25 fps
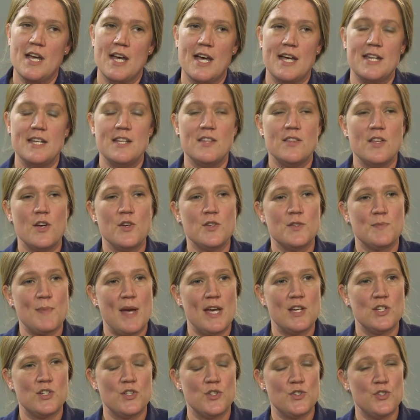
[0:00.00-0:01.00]
And in those
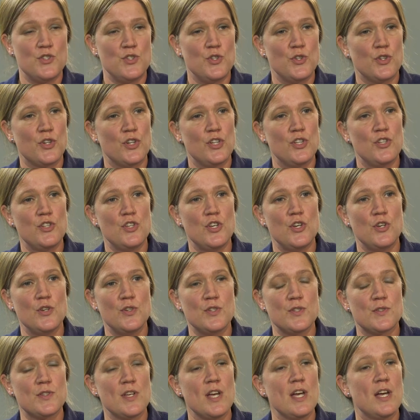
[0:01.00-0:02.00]
patients, you can
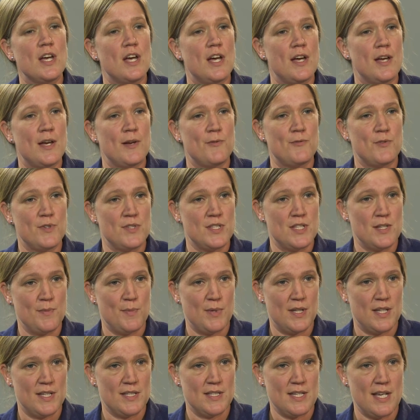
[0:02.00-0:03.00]
use uh,
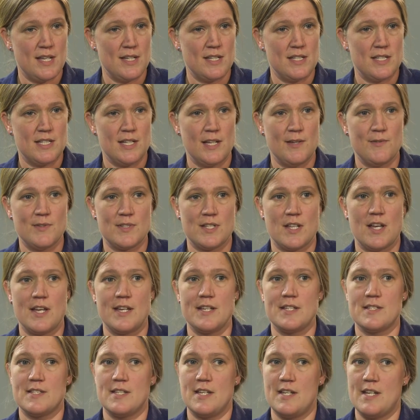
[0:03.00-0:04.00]
vestibular sedatives
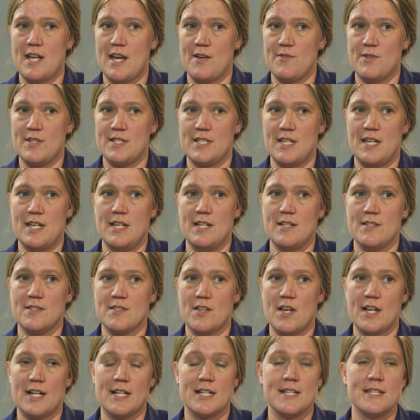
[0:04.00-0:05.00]
like cinnarizine,
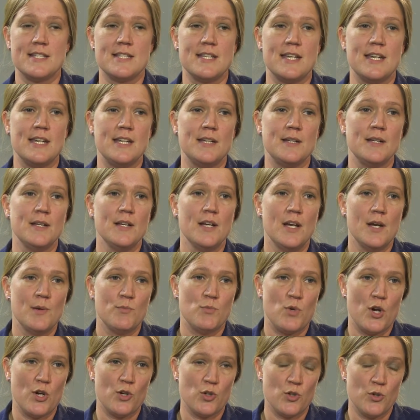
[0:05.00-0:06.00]
cyclizine,
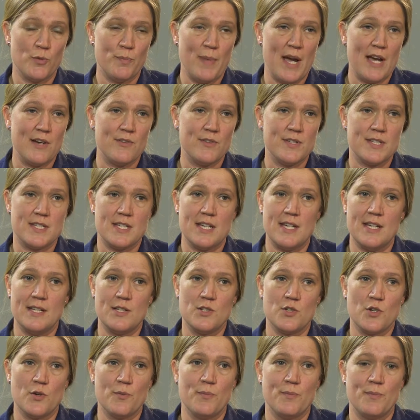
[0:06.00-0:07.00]

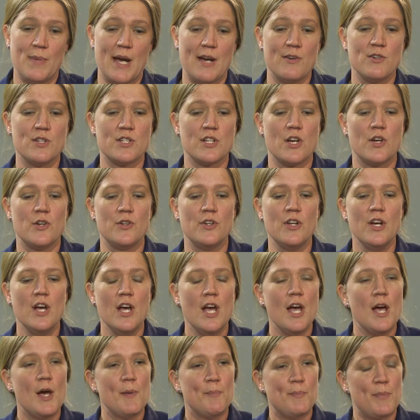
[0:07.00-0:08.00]
prochlorperazine, domperidone,
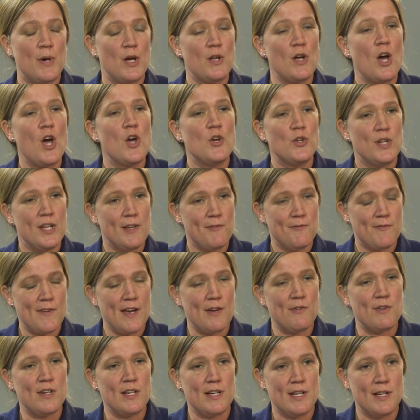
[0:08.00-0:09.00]
but only
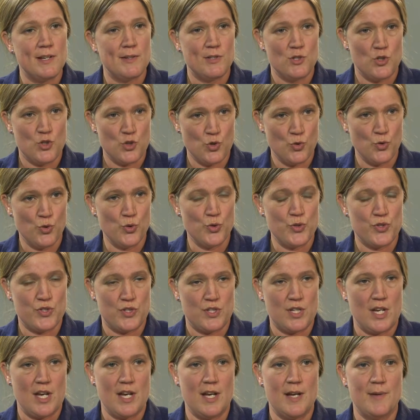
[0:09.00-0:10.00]
very
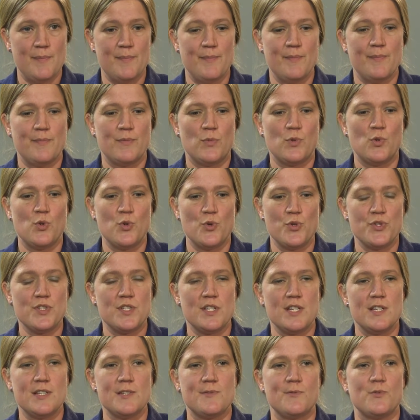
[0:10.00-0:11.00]
short um,
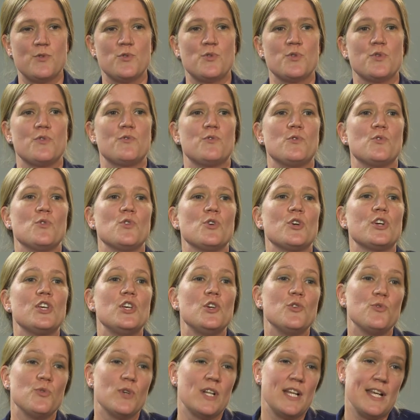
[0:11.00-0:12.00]
courses for, for
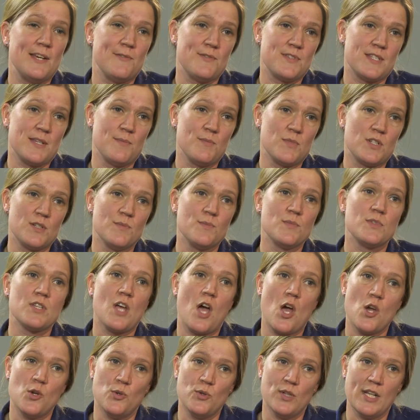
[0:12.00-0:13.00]
acute relief symptoms
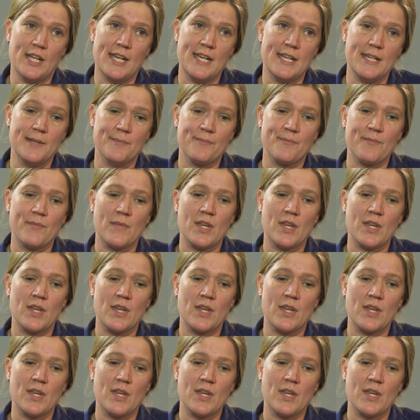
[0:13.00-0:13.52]
only.